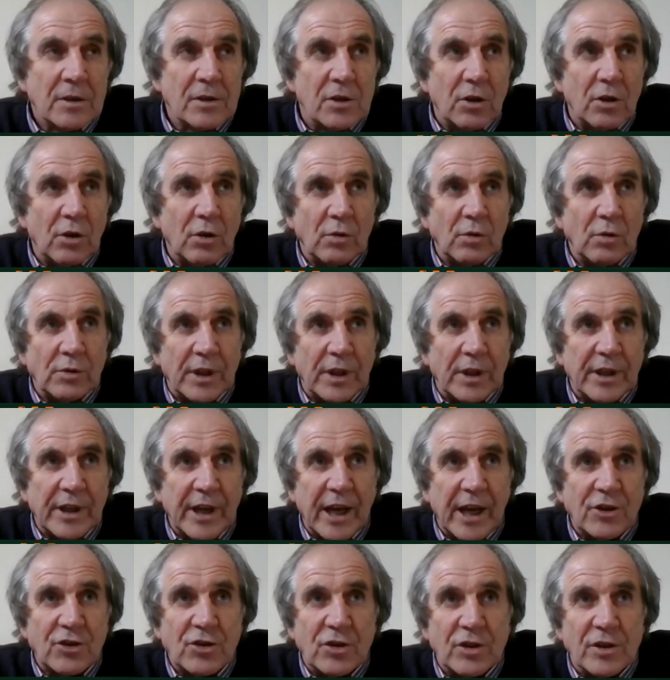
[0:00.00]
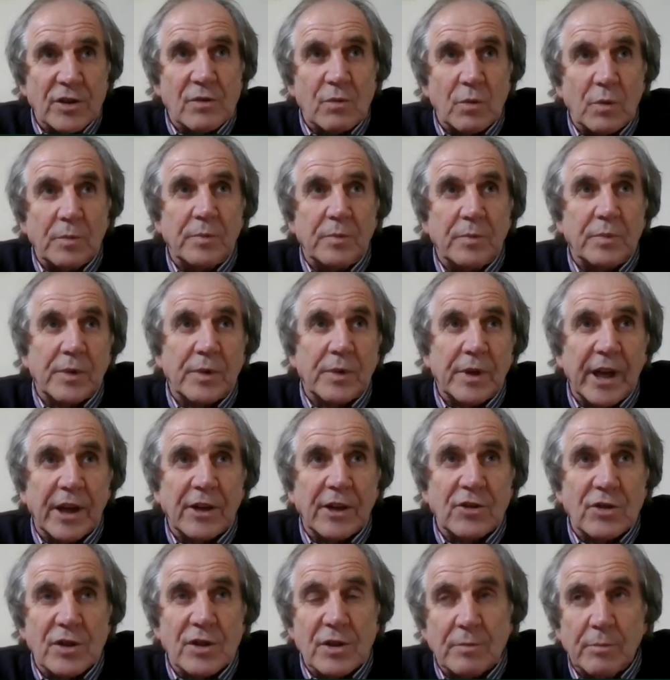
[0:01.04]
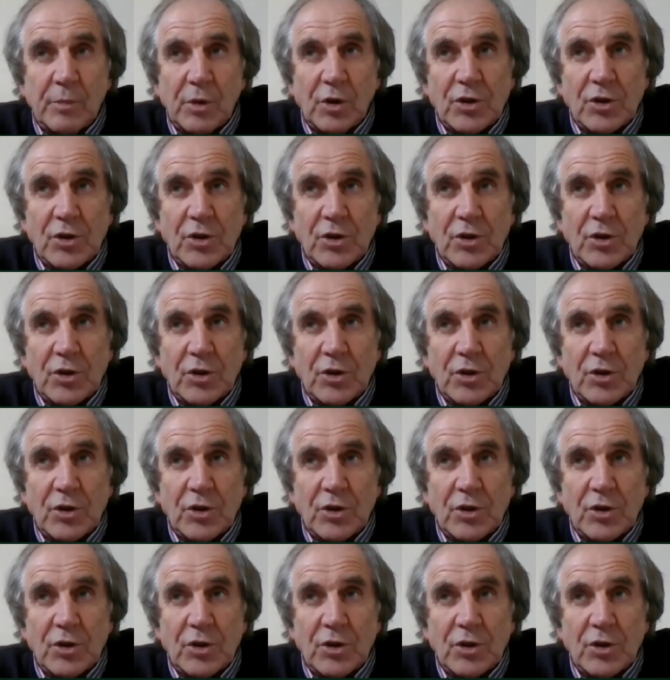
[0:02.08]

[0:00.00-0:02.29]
So the connections to